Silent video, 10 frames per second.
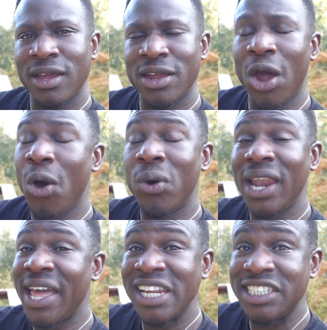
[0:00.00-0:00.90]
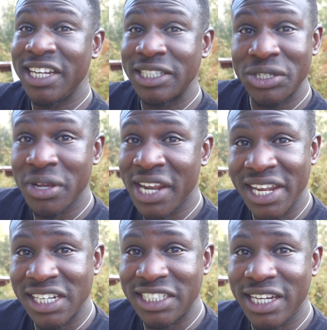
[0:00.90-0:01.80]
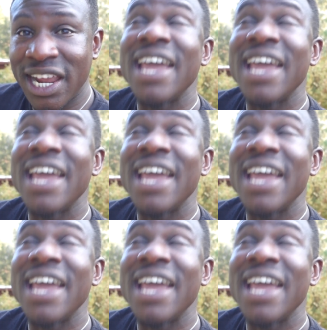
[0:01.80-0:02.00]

Not all energy is good energy.